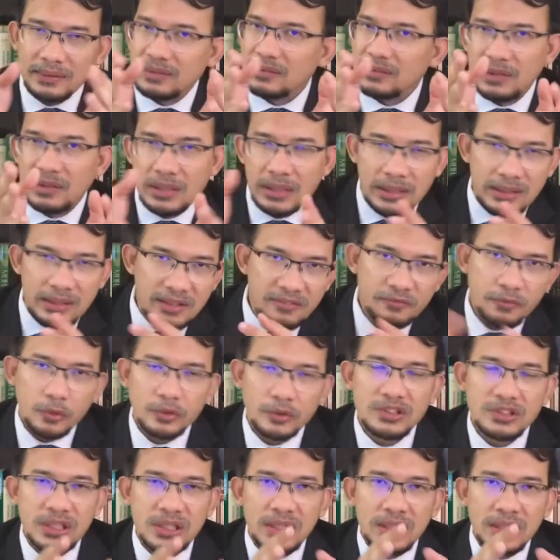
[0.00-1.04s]
He
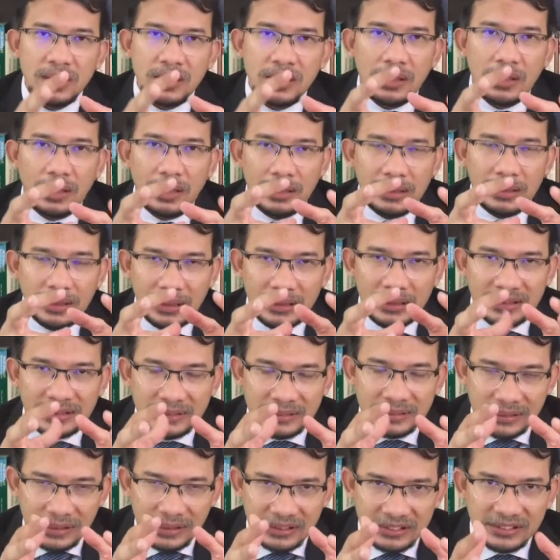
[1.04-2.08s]
devotes
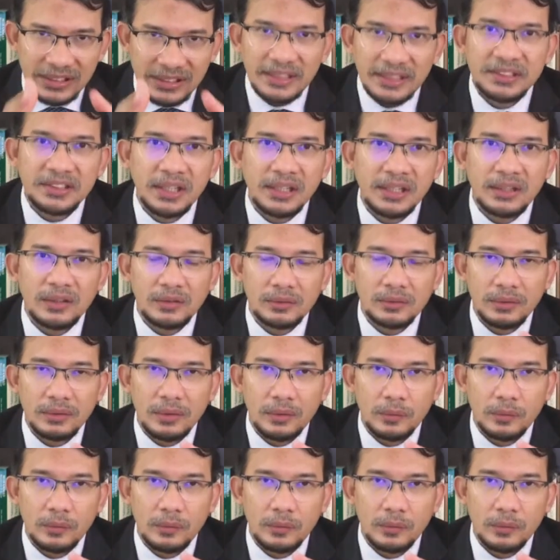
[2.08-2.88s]
a section,